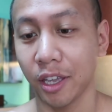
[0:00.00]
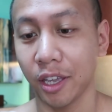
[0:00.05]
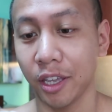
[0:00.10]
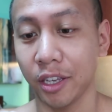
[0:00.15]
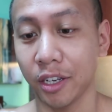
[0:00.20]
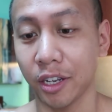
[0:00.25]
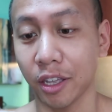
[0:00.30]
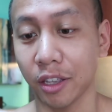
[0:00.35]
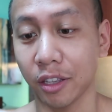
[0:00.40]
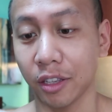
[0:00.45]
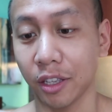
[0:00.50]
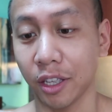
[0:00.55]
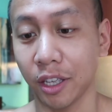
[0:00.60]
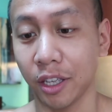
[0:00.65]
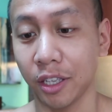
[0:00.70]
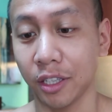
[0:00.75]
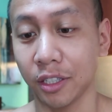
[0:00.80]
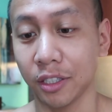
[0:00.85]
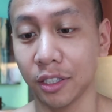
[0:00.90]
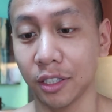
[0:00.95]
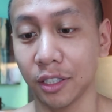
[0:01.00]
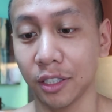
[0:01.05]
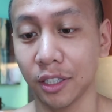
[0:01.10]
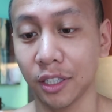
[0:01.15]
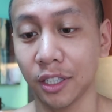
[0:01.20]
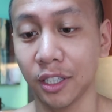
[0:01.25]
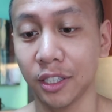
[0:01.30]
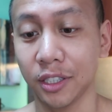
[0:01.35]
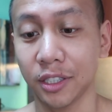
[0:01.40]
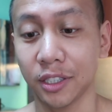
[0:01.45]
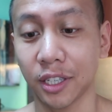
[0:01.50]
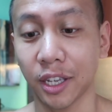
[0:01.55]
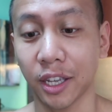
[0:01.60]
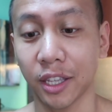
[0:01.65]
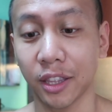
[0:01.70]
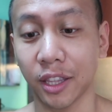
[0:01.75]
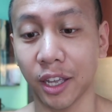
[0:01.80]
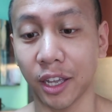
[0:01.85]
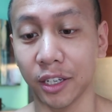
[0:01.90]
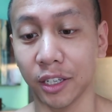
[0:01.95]
and he
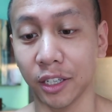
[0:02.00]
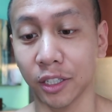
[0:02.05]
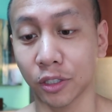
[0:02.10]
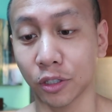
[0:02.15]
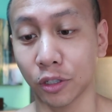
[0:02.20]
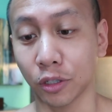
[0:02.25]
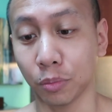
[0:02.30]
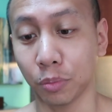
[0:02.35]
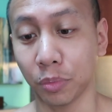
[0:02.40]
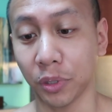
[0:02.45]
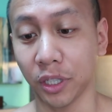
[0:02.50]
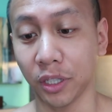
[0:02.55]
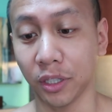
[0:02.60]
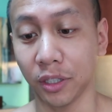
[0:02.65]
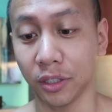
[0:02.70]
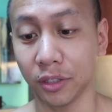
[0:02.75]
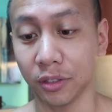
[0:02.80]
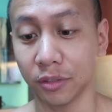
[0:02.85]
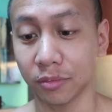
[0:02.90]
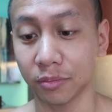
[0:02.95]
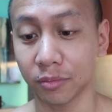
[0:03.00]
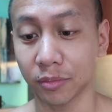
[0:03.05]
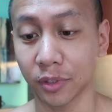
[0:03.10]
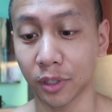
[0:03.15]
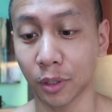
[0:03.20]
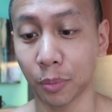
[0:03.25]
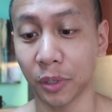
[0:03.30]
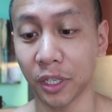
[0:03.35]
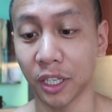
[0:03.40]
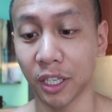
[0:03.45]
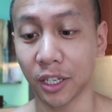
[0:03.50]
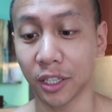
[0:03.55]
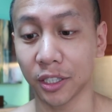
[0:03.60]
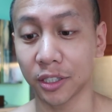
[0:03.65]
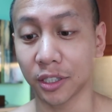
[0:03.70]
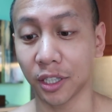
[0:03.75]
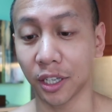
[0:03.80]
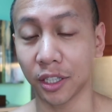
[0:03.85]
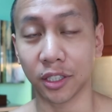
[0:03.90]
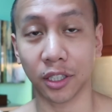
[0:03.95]
said that it could be the beginning
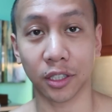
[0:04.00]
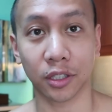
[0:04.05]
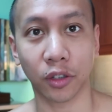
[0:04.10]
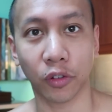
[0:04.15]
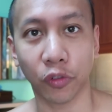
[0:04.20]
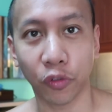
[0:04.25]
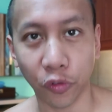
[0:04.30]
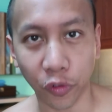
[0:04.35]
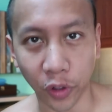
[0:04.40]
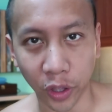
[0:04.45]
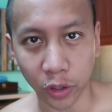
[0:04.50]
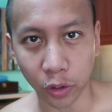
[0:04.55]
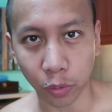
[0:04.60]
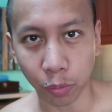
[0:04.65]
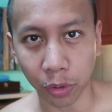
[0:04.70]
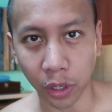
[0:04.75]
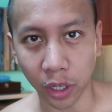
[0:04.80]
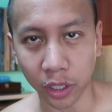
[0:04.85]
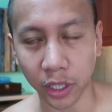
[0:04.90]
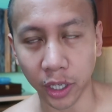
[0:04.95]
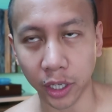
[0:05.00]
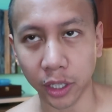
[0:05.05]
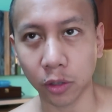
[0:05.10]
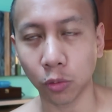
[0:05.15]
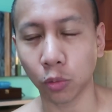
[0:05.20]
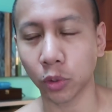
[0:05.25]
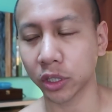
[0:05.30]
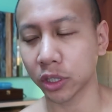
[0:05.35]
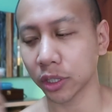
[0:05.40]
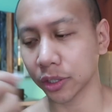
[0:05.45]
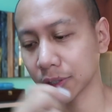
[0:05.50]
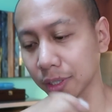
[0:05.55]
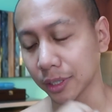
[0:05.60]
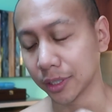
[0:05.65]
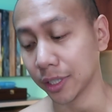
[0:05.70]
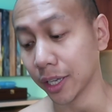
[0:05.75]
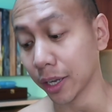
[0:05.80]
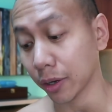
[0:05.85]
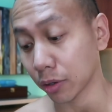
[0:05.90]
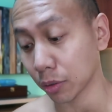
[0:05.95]
stages of feather plucking, which is a
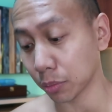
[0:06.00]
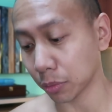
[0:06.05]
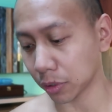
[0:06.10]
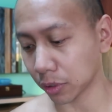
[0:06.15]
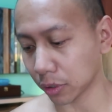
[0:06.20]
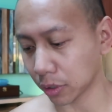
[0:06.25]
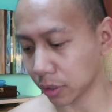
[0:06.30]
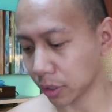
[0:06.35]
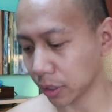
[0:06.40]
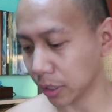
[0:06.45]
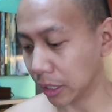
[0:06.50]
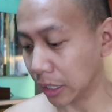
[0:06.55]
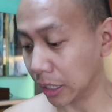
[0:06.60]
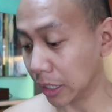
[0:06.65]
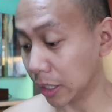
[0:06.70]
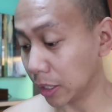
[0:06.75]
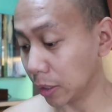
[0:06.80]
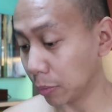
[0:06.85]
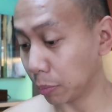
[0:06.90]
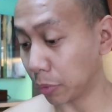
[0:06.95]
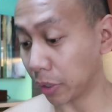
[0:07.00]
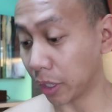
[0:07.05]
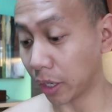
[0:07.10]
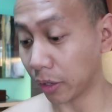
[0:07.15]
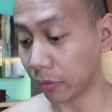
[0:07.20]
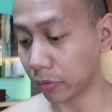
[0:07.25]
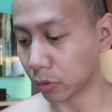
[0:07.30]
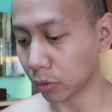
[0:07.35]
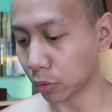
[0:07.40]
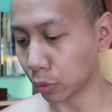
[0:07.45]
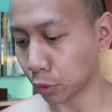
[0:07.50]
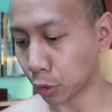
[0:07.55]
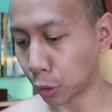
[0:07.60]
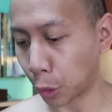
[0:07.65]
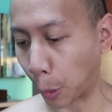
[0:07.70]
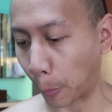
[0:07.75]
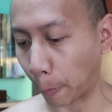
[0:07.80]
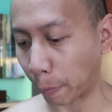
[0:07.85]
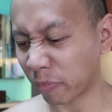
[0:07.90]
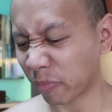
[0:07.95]
terrible behavioral
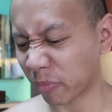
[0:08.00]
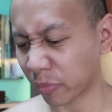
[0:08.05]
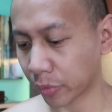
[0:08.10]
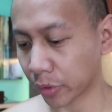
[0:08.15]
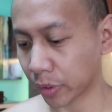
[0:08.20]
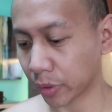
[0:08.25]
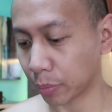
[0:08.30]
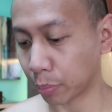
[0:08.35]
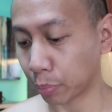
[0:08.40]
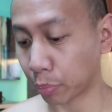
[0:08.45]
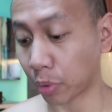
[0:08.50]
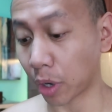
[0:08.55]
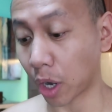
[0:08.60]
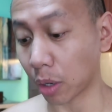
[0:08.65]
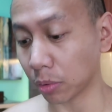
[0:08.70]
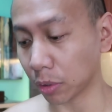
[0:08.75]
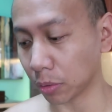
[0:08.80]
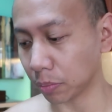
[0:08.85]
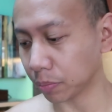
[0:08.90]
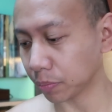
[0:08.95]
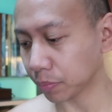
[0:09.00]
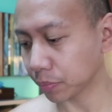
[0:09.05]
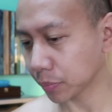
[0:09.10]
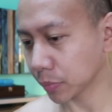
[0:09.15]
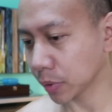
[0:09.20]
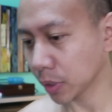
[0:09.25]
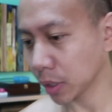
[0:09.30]
problem.